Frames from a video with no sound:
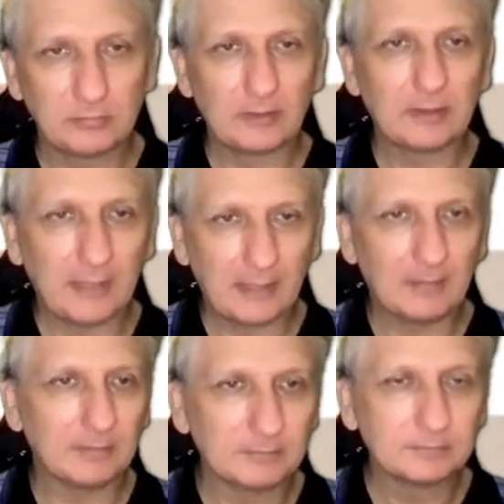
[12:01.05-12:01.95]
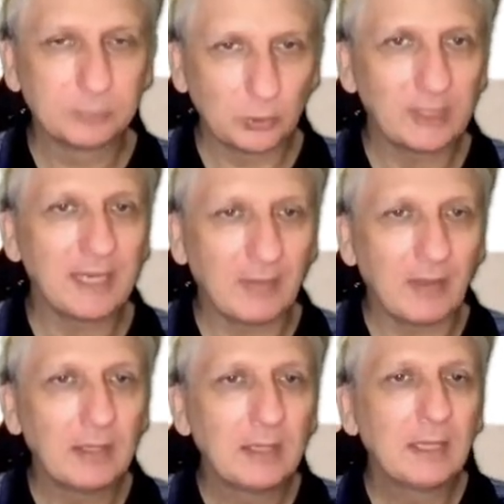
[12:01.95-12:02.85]
um, put together
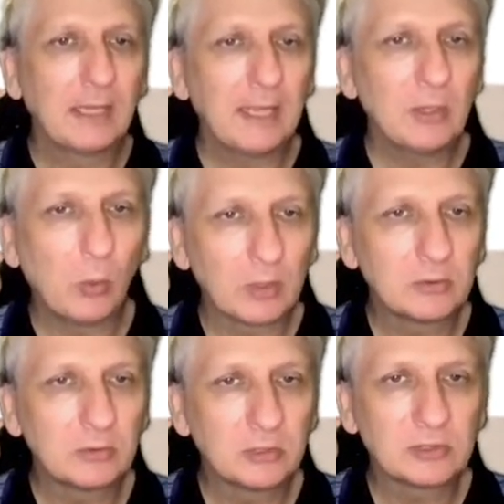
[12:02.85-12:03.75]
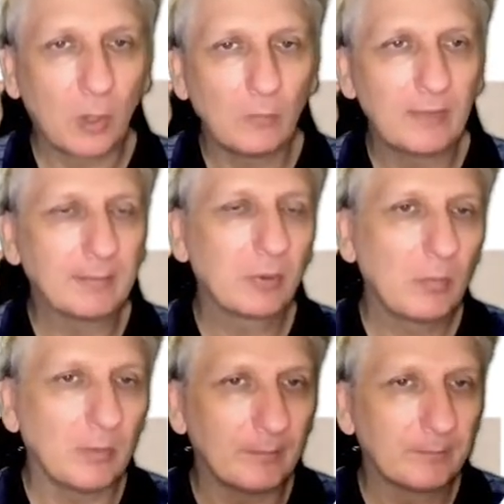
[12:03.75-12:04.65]
in order to solve that
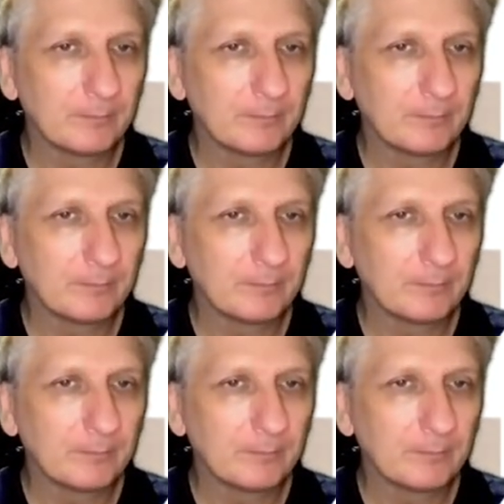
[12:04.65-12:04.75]
problem?